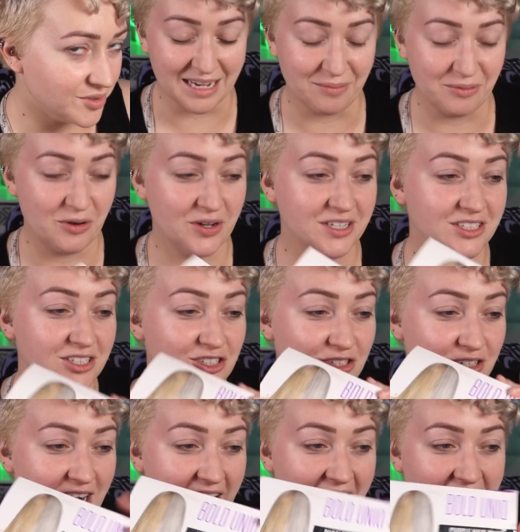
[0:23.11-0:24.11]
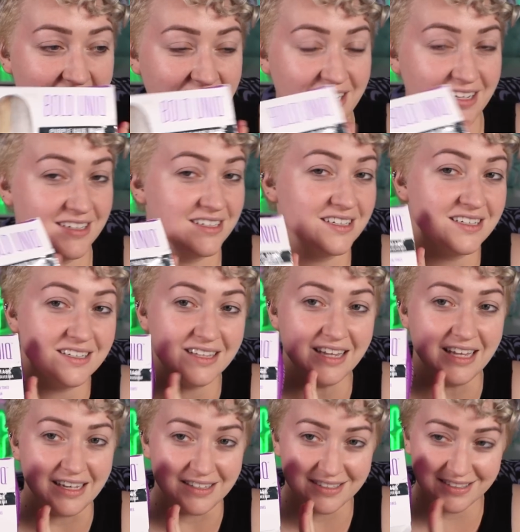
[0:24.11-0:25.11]
I'm going to try
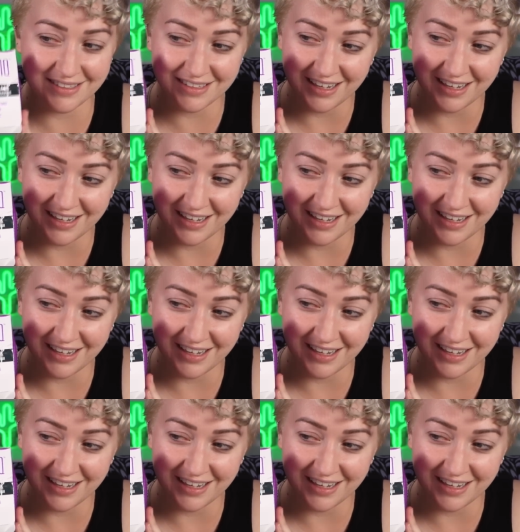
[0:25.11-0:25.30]
this.